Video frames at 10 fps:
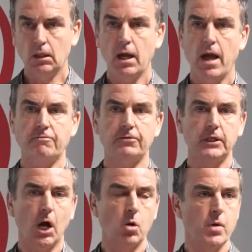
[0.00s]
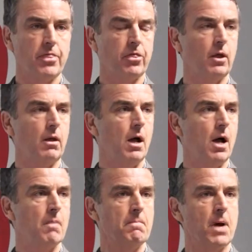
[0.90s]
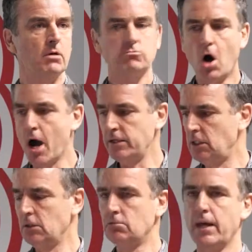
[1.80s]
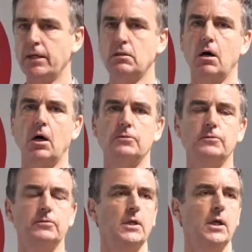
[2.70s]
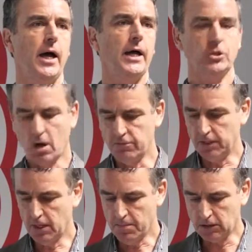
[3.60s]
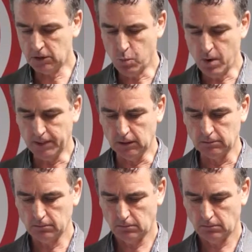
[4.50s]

Africa, with a rising rate of HIV amongst women.